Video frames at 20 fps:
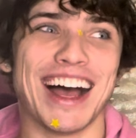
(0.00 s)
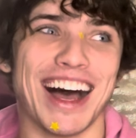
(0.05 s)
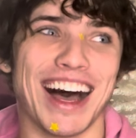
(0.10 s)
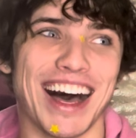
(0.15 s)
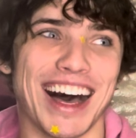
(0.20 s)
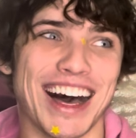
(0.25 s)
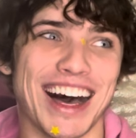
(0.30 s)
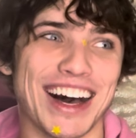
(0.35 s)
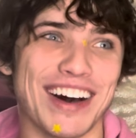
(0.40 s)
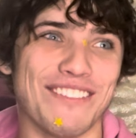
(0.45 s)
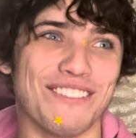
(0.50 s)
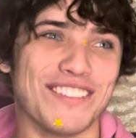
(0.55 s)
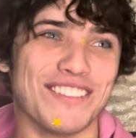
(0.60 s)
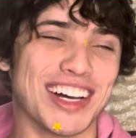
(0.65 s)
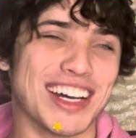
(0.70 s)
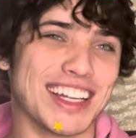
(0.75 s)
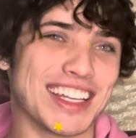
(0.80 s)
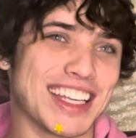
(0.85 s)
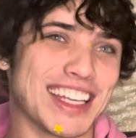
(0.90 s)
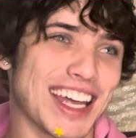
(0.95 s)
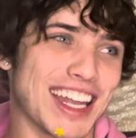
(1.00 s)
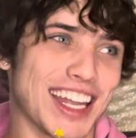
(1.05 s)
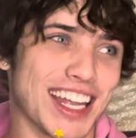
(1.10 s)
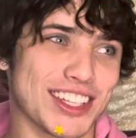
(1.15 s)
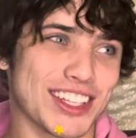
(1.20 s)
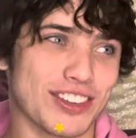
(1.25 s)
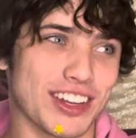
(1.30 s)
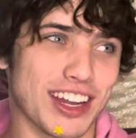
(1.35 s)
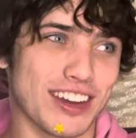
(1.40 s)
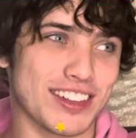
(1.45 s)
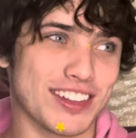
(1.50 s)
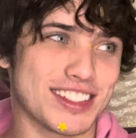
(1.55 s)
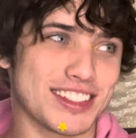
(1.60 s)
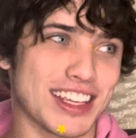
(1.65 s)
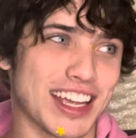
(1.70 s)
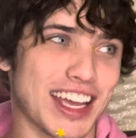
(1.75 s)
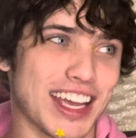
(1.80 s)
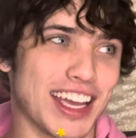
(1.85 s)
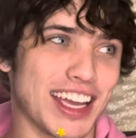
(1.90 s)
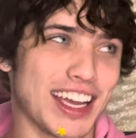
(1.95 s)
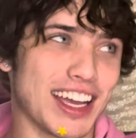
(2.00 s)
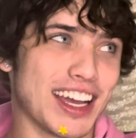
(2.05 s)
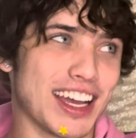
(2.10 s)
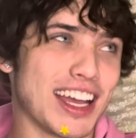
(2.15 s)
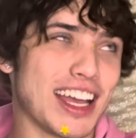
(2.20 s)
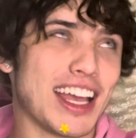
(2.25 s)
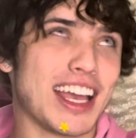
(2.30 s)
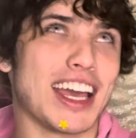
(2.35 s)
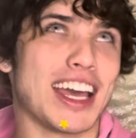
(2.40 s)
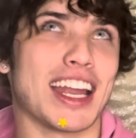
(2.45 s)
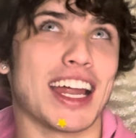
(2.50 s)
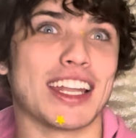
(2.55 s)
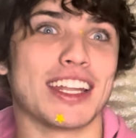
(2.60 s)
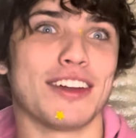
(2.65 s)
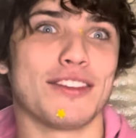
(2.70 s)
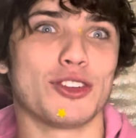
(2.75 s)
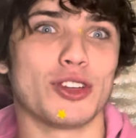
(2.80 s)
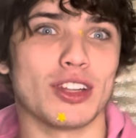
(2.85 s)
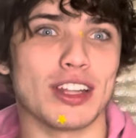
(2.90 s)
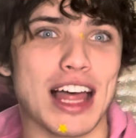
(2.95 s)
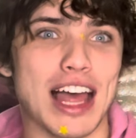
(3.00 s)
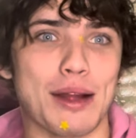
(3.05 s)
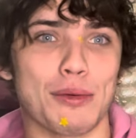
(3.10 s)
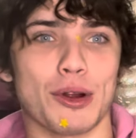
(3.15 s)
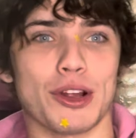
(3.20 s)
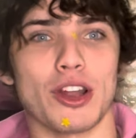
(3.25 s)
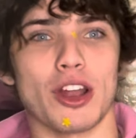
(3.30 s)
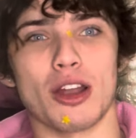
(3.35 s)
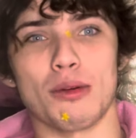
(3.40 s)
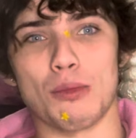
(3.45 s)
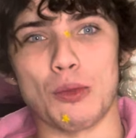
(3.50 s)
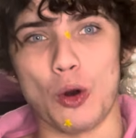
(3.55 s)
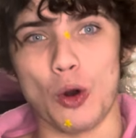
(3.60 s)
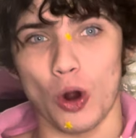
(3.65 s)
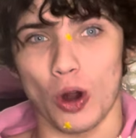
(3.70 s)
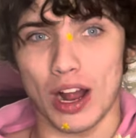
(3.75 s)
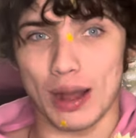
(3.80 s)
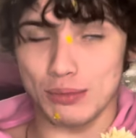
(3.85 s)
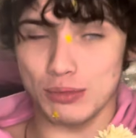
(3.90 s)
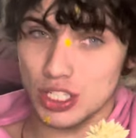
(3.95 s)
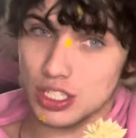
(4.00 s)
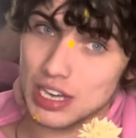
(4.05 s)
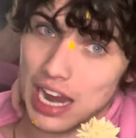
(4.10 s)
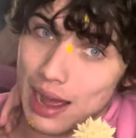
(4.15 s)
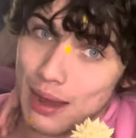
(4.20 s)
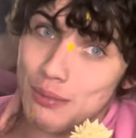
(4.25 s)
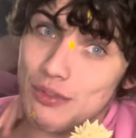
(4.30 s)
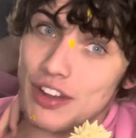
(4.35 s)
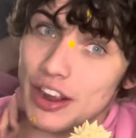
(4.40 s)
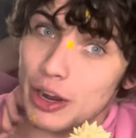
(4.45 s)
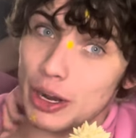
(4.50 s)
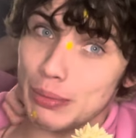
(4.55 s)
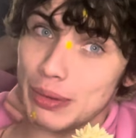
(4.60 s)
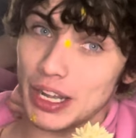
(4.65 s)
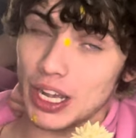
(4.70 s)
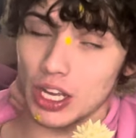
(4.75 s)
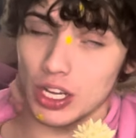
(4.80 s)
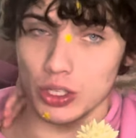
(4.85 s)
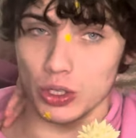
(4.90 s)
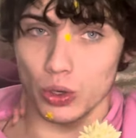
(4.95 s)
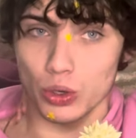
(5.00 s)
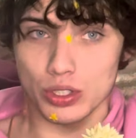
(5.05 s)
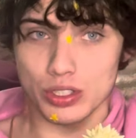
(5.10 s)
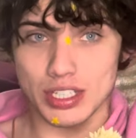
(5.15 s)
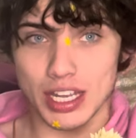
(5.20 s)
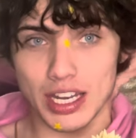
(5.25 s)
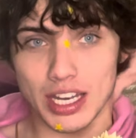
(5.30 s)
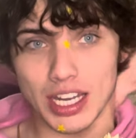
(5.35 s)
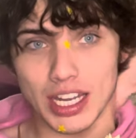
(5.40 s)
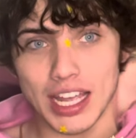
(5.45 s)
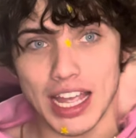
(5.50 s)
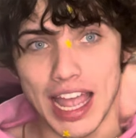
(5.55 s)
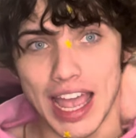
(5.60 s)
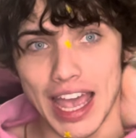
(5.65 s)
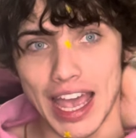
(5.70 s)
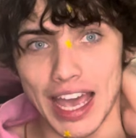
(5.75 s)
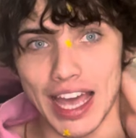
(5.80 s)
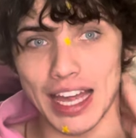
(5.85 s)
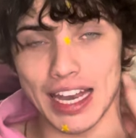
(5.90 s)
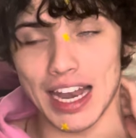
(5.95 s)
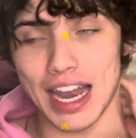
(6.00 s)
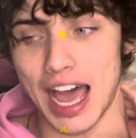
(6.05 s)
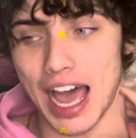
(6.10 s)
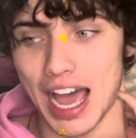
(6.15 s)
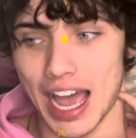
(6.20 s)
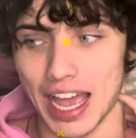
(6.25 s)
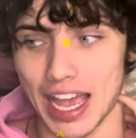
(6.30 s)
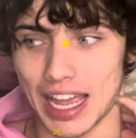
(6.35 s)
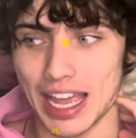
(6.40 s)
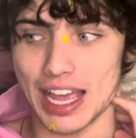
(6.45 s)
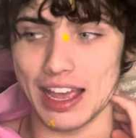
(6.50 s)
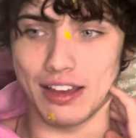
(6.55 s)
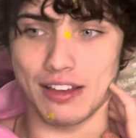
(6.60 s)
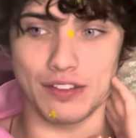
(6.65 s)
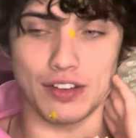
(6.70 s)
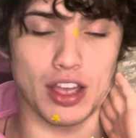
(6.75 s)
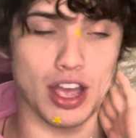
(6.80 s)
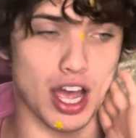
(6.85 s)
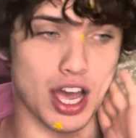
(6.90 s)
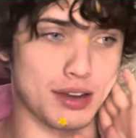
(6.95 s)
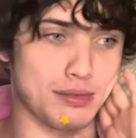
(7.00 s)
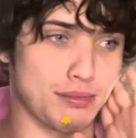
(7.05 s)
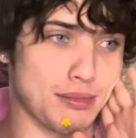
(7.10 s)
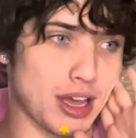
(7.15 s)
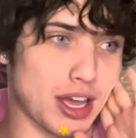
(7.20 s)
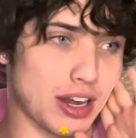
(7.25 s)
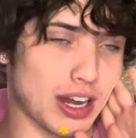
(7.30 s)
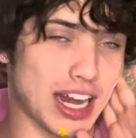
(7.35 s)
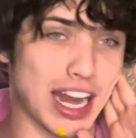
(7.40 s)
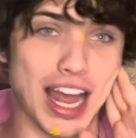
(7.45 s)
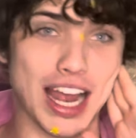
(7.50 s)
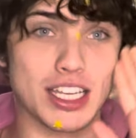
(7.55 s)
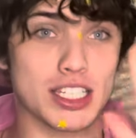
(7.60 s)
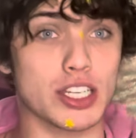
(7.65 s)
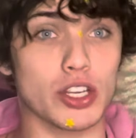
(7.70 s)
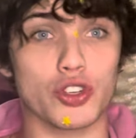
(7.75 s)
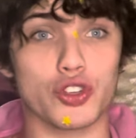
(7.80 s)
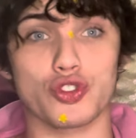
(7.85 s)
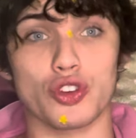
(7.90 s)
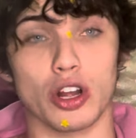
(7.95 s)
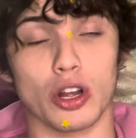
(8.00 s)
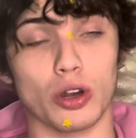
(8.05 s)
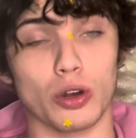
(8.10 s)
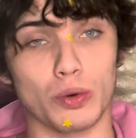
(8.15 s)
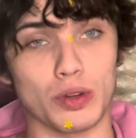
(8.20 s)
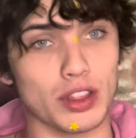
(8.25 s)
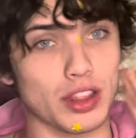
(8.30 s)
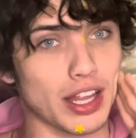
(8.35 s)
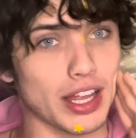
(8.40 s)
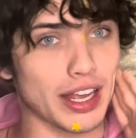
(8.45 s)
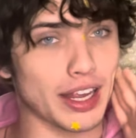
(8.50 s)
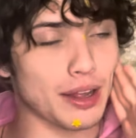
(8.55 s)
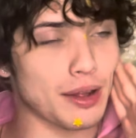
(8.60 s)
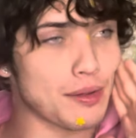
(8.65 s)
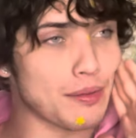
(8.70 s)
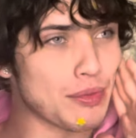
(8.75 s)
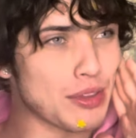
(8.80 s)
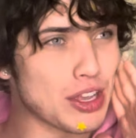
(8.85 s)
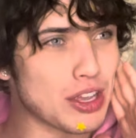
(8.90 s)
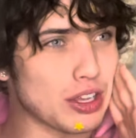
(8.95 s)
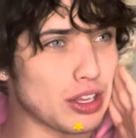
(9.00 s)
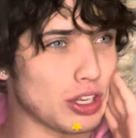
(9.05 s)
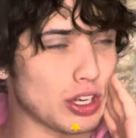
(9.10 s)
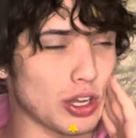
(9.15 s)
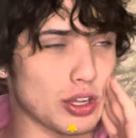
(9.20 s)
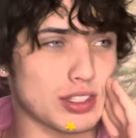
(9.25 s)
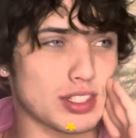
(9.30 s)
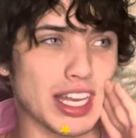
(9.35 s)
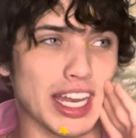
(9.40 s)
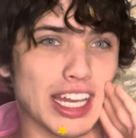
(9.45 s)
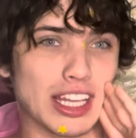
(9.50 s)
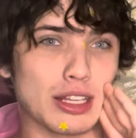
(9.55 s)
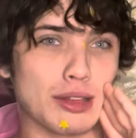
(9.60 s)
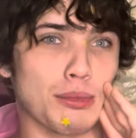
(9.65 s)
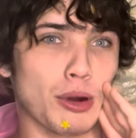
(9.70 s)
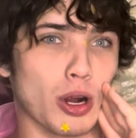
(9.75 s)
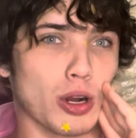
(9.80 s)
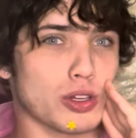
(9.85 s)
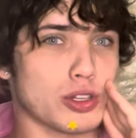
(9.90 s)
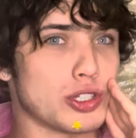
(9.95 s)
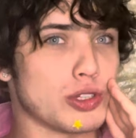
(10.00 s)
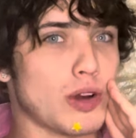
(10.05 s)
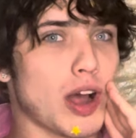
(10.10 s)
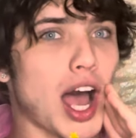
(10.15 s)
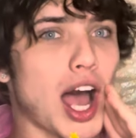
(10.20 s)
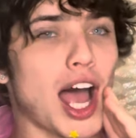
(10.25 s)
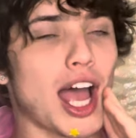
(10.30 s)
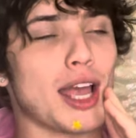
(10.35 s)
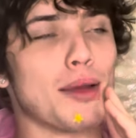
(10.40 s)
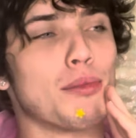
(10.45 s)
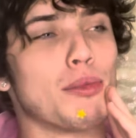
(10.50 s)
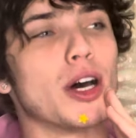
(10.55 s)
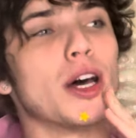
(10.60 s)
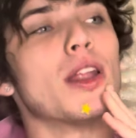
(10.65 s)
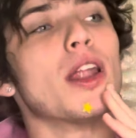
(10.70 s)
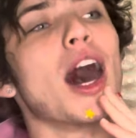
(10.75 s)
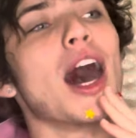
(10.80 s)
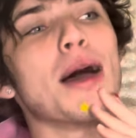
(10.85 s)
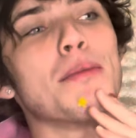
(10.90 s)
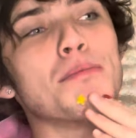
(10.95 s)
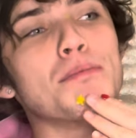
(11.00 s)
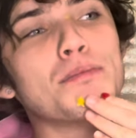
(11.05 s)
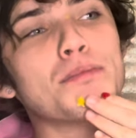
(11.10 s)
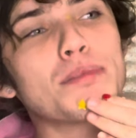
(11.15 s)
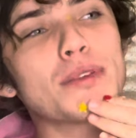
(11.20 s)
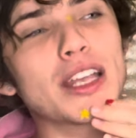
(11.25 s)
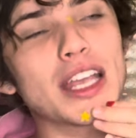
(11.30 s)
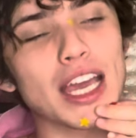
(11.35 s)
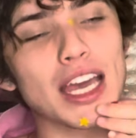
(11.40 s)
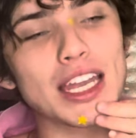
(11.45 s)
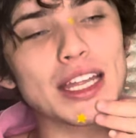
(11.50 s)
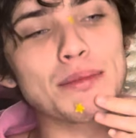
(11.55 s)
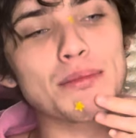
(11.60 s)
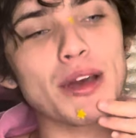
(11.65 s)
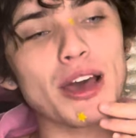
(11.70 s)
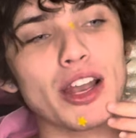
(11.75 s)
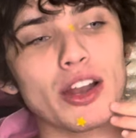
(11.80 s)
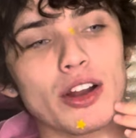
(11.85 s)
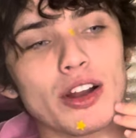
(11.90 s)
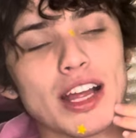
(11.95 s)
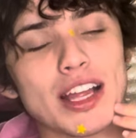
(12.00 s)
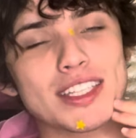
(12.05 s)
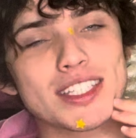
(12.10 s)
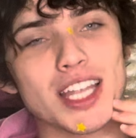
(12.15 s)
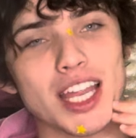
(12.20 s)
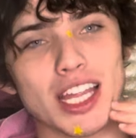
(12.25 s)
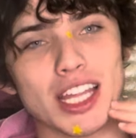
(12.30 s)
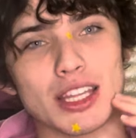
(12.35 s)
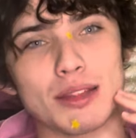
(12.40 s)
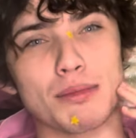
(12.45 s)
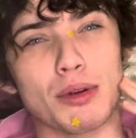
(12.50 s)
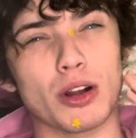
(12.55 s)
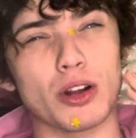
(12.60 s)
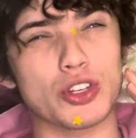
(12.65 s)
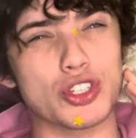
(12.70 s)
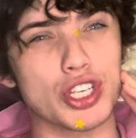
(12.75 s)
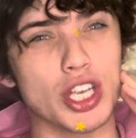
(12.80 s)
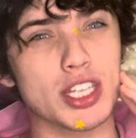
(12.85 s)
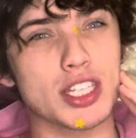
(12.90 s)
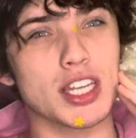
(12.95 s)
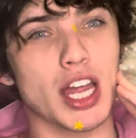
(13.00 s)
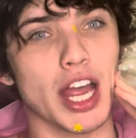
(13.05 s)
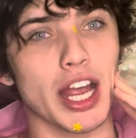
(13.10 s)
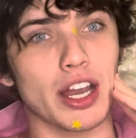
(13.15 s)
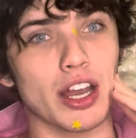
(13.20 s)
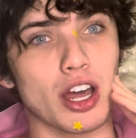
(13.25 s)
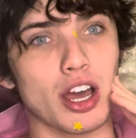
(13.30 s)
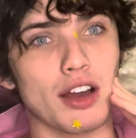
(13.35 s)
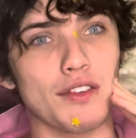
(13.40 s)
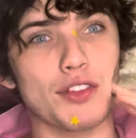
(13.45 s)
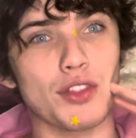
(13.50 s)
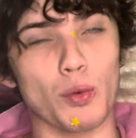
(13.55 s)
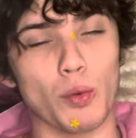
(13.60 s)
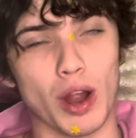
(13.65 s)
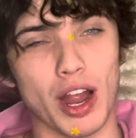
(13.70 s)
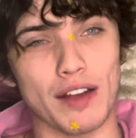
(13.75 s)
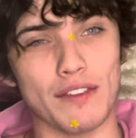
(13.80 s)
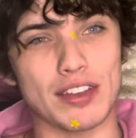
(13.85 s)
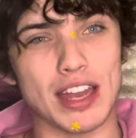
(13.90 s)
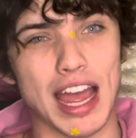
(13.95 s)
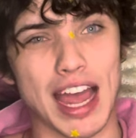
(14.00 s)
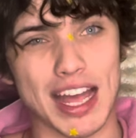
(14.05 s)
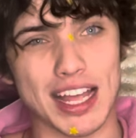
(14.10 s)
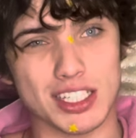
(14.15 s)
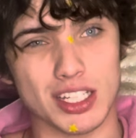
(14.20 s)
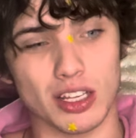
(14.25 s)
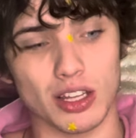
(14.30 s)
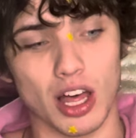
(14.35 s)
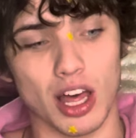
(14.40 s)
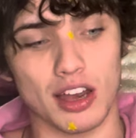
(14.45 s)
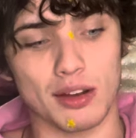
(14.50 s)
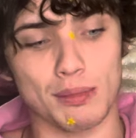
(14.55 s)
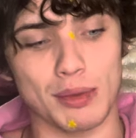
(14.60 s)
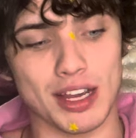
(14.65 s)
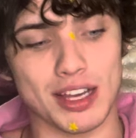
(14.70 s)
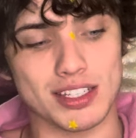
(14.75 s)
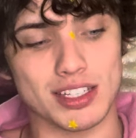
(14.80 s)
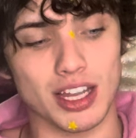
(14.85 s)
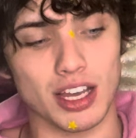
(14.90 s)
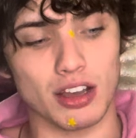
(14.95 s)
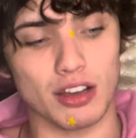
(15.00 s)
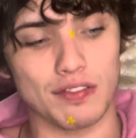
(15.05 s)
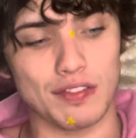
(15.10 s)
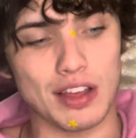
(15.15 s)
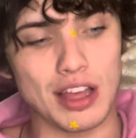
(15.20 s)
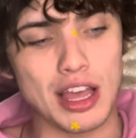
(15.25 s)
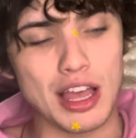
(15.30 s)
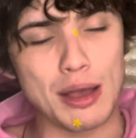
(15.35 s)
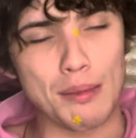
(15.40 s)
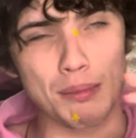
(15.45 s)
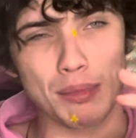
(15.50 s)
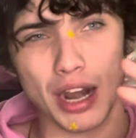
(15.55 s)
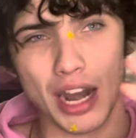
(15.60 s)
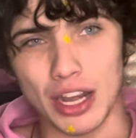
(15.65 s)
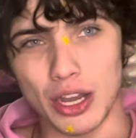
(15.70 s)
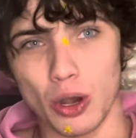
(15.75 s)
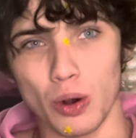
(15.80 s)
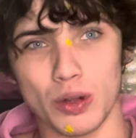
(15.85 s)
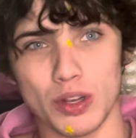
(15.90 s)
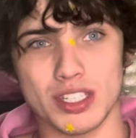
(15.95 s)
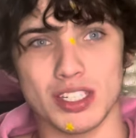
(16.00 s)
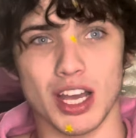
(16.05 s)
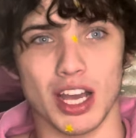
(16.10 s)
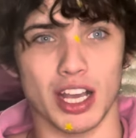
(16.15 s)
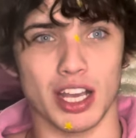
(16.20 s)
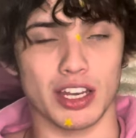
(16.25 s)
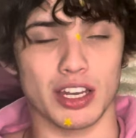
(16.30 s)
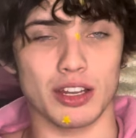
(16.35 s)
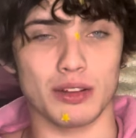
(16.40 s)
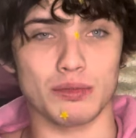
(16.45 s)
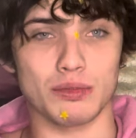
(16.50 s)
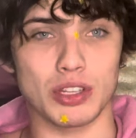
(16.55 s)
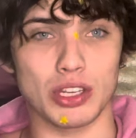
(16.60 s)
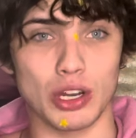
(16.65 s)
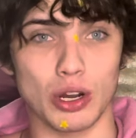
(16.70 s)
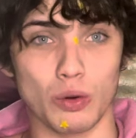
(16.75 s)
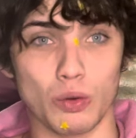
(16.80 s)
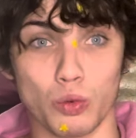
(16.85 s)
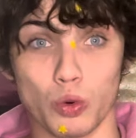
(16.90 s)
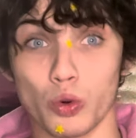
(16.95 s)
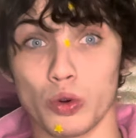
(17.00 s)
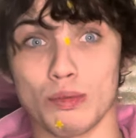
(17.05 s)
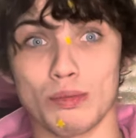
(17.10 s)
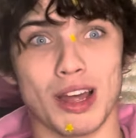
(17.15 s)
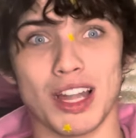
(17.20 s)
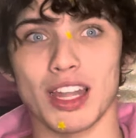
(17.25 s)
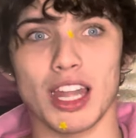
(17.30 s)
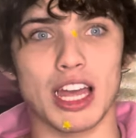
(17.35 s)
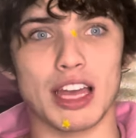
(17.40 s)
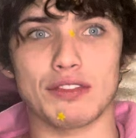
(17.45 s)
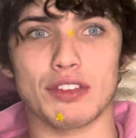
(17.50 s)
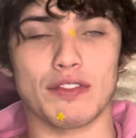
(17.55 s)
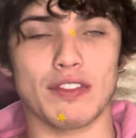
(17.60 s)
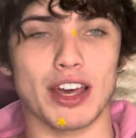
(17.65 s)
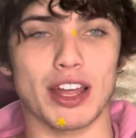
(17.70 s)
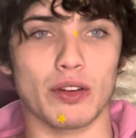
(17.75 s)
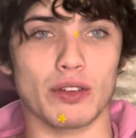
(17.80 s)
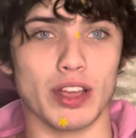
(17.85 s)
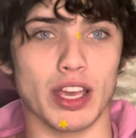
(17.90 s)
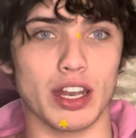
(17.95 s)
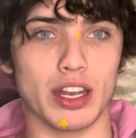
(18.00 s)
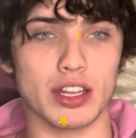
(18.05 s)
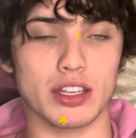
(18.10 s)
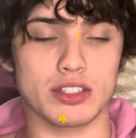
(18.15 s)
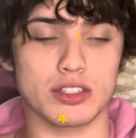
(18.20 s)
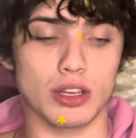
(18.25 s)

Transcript: Um, but yeah, that's what I would say and I'd love to elaborate on it more. I'm just I'm very big on goal setting and I have gotten better. And I still struggle with like, you know, setting the bar too high, but I'm getting better at setting the bar just high enough that where I have to ask a lot of myself, but I know it's not going to, you know, ruin my life if I don't get it.